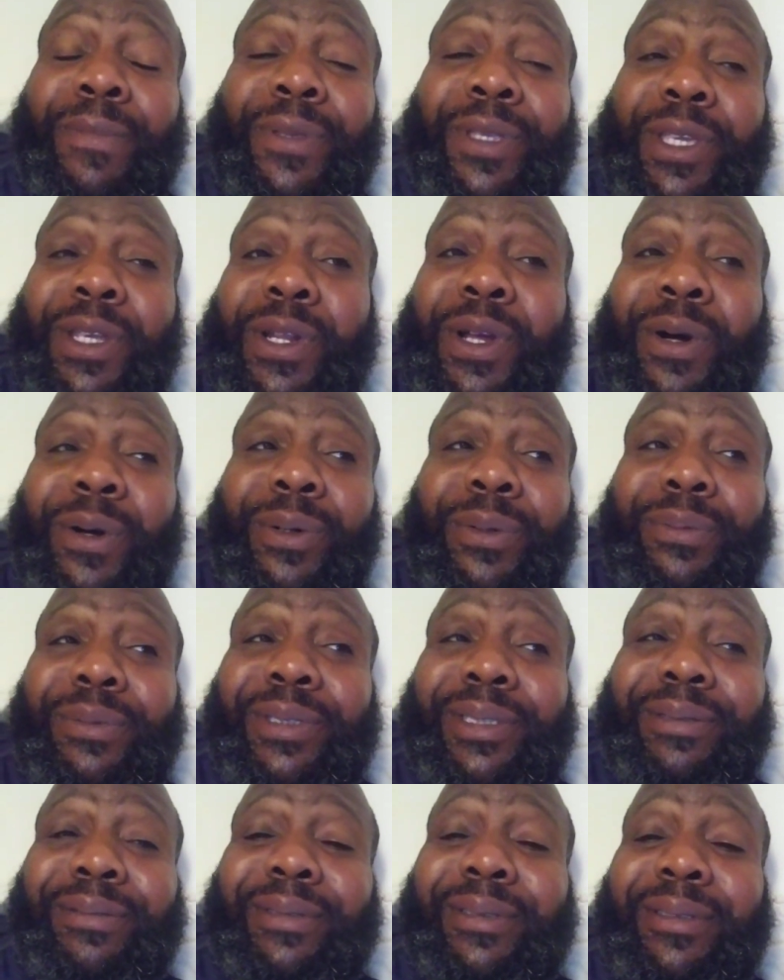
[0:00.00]
You know,
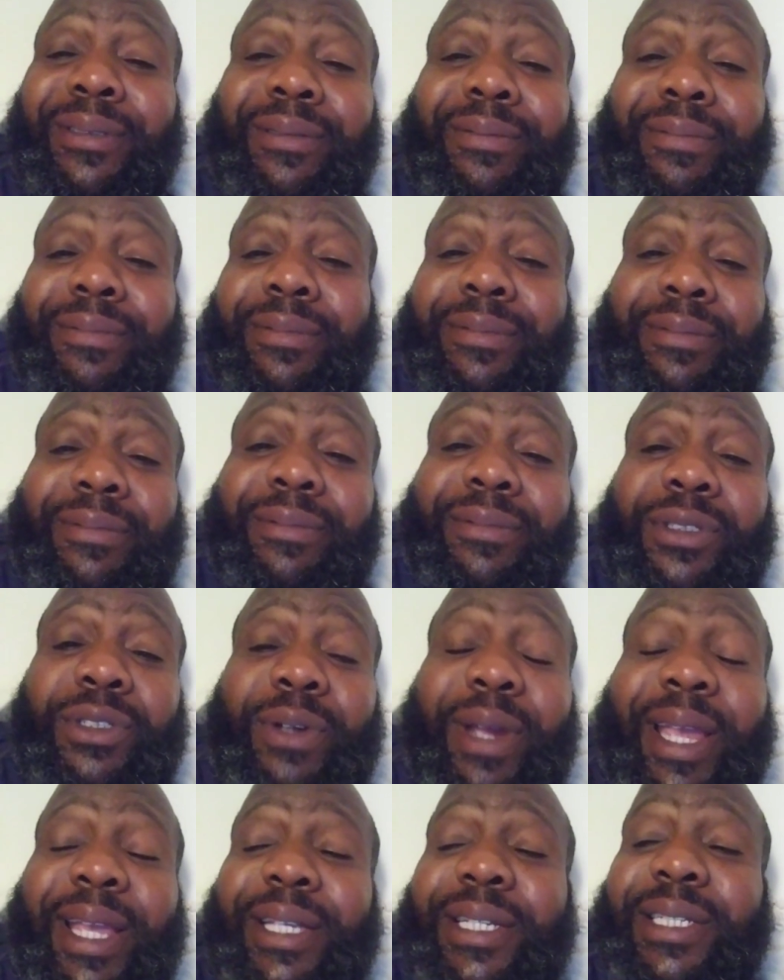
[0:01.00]

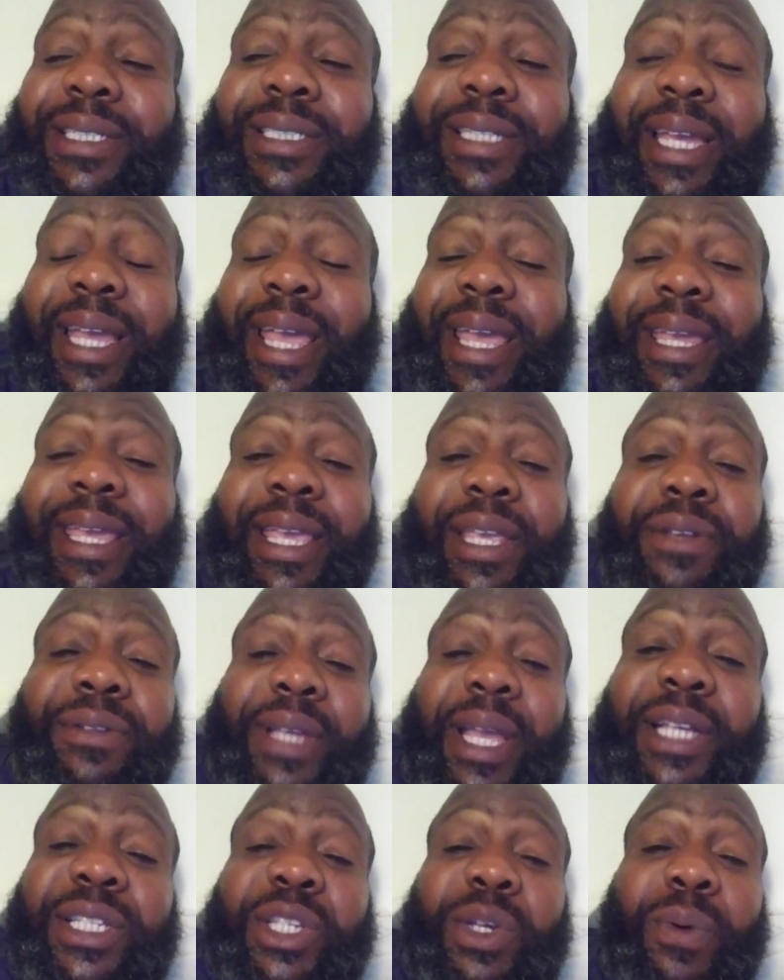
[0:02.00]
Dre, just say, hey, can you
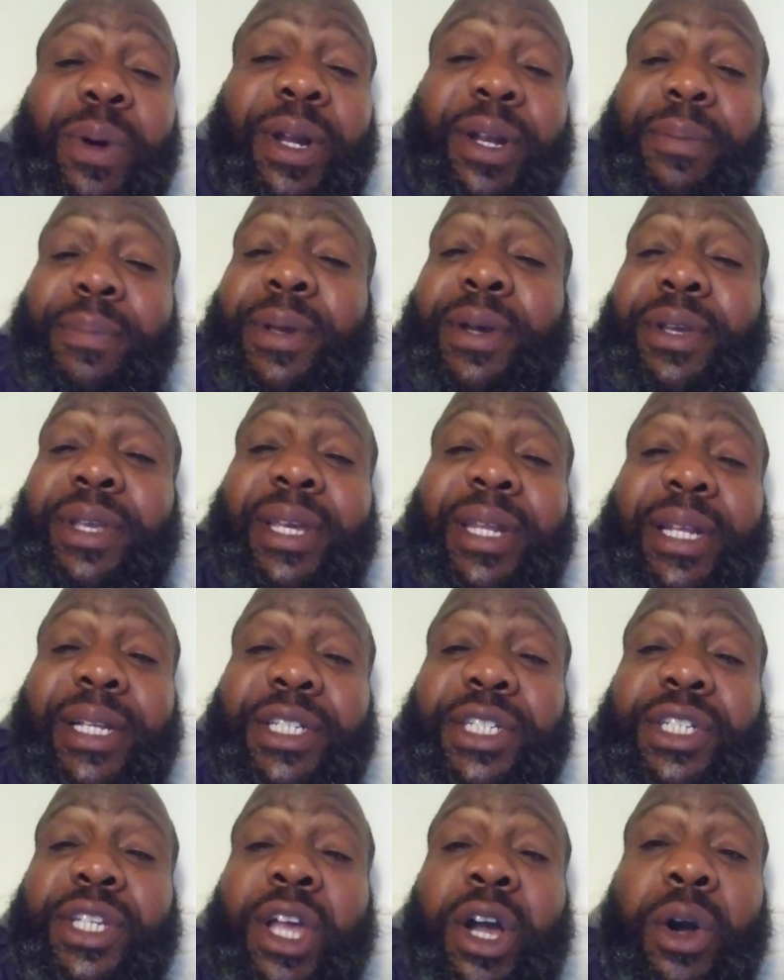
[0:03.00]
take 200 million and
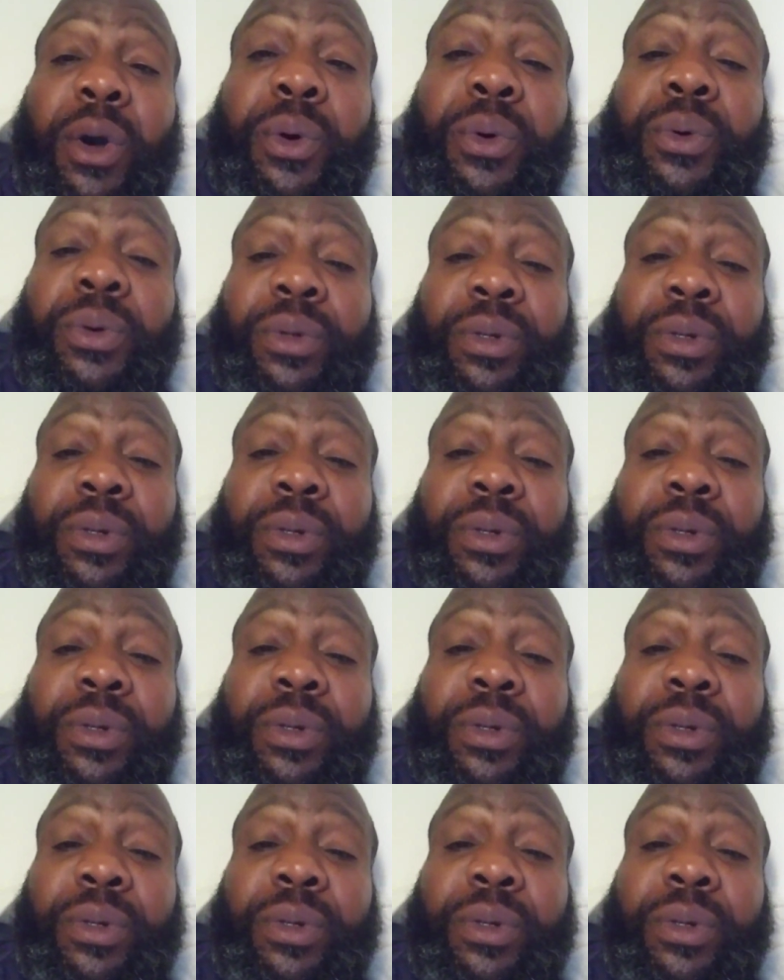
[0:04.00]
just go?